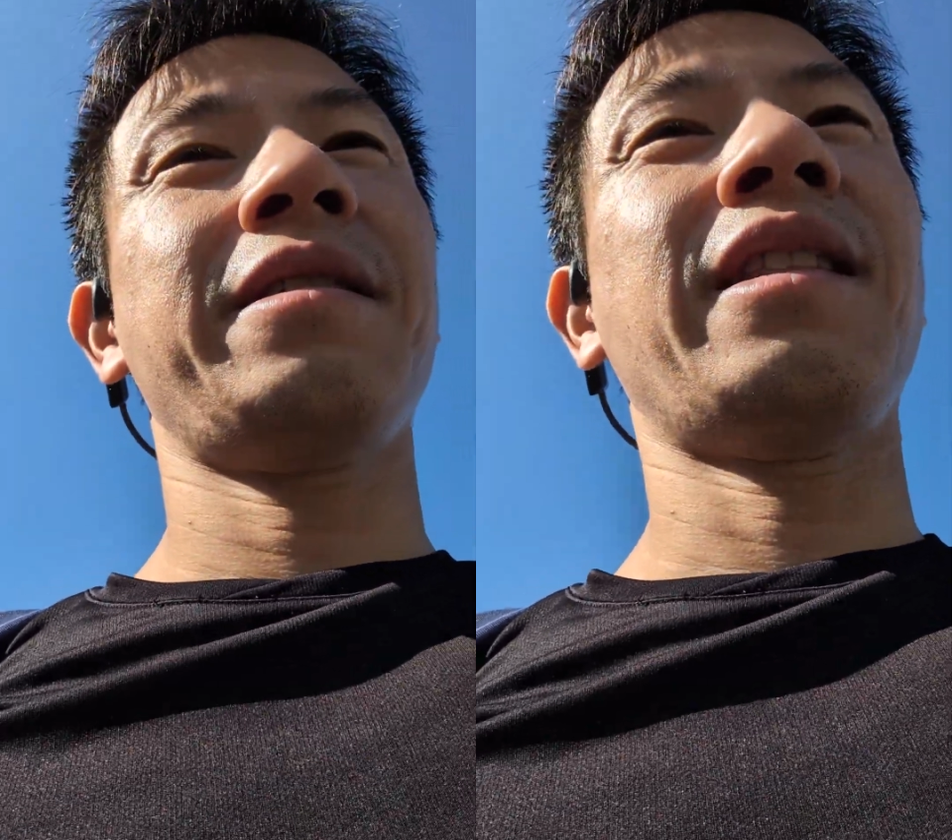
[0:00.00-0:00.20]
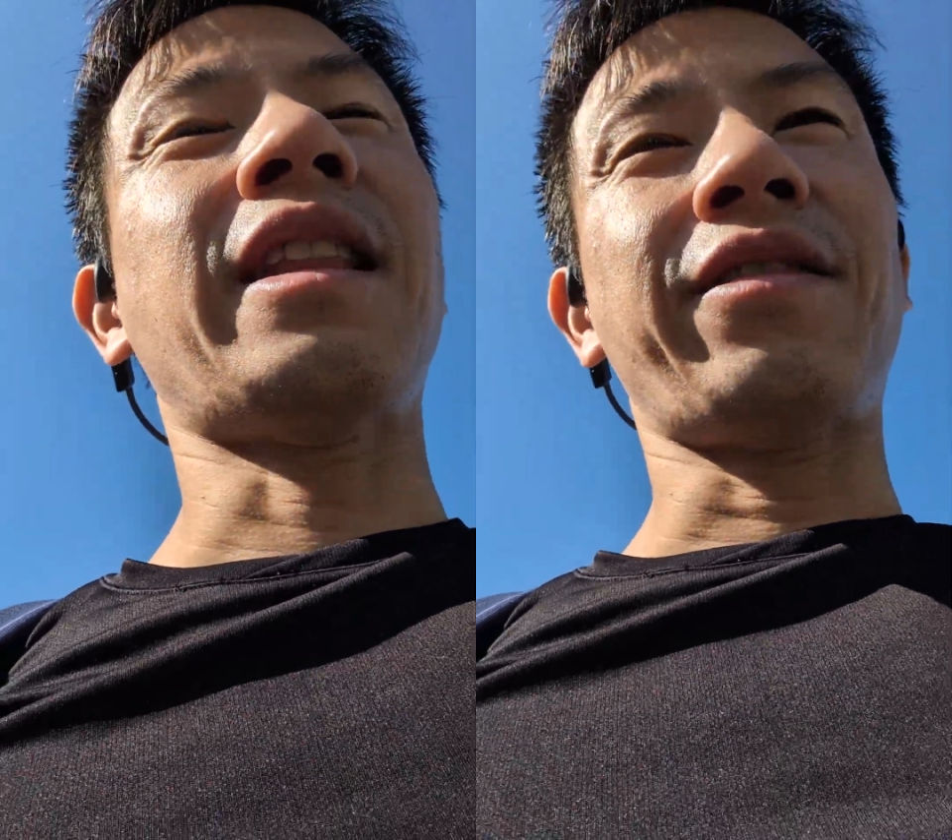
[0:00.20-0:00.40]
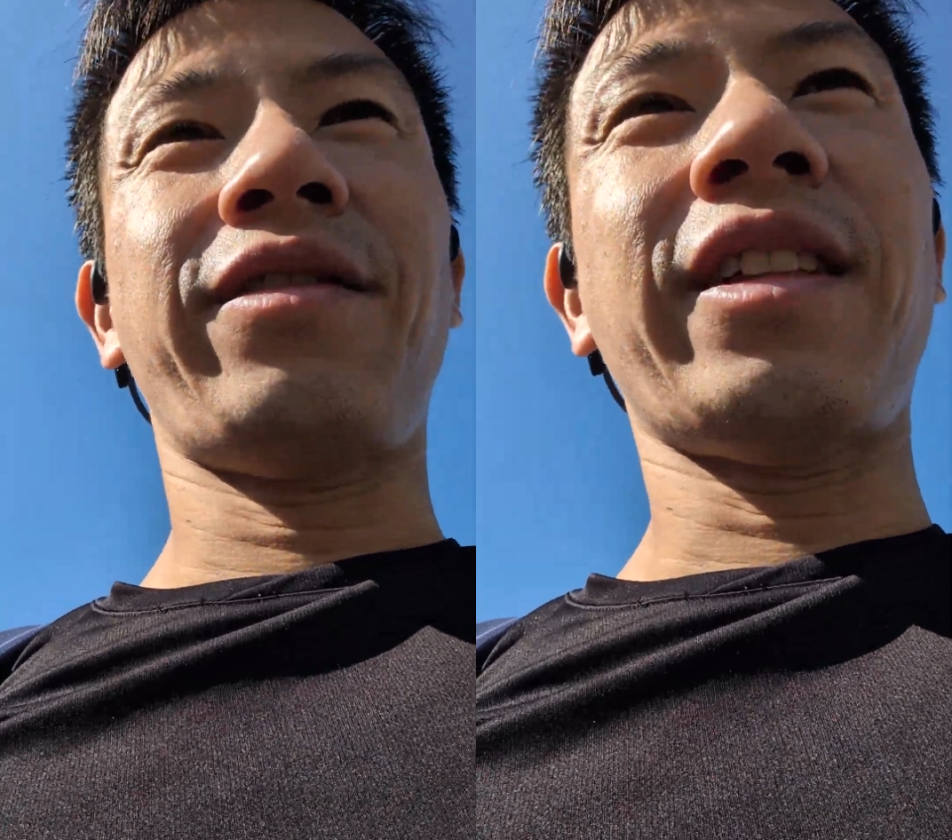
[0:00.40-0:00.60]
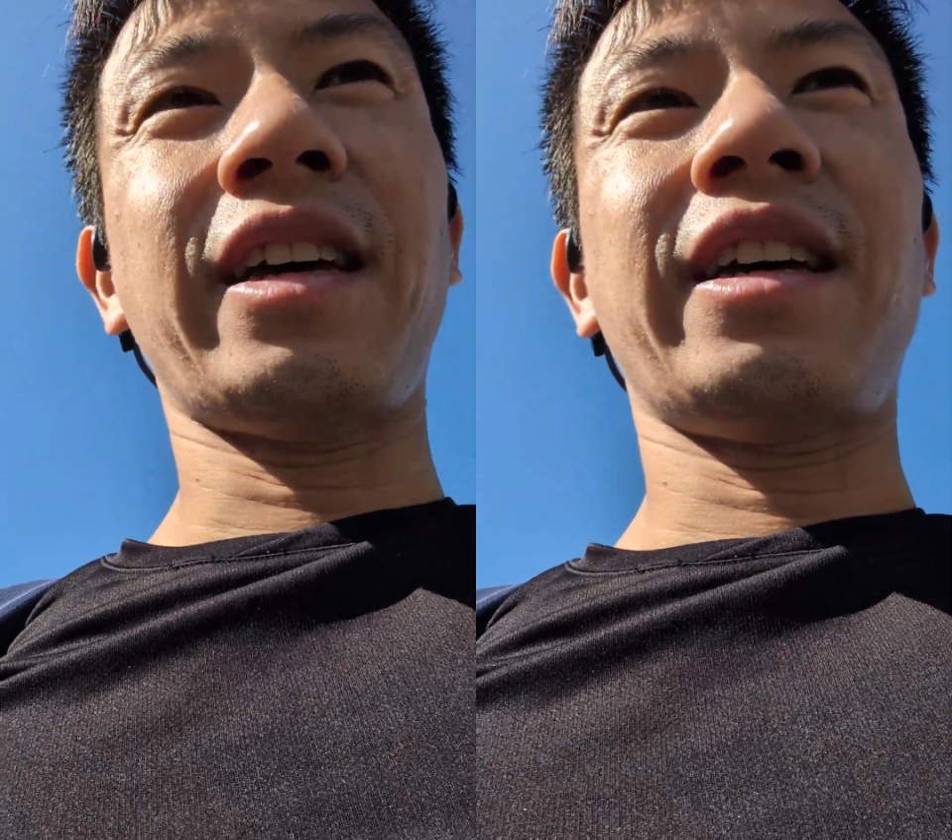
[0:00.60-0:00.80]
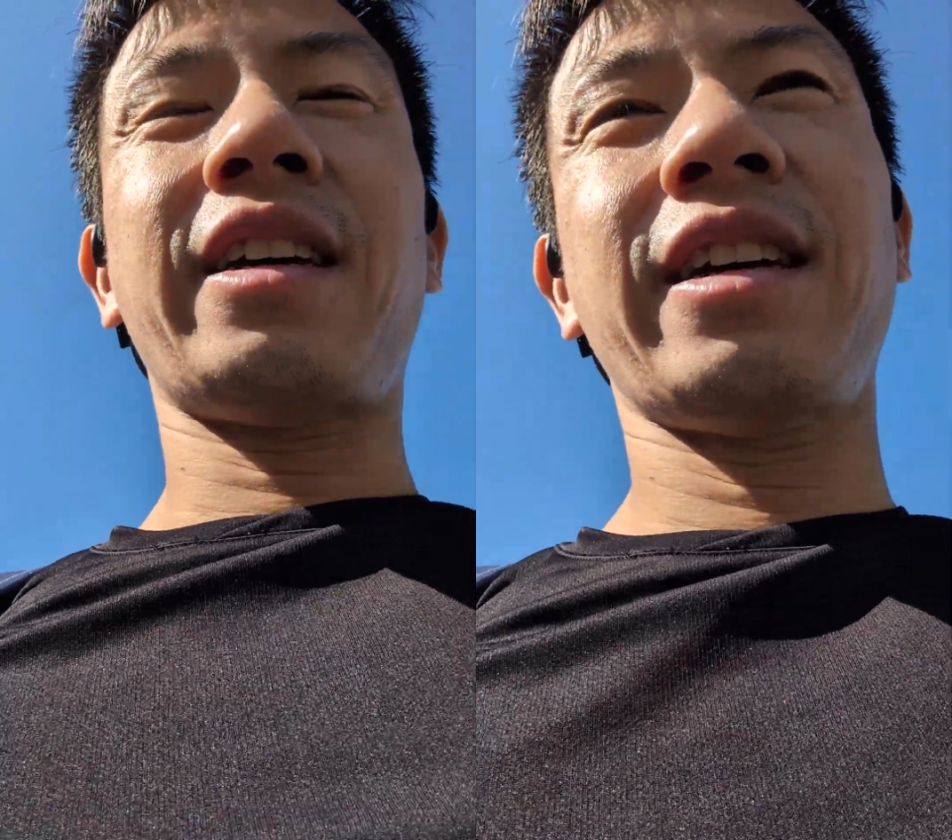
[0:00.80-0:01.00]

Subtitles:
left leg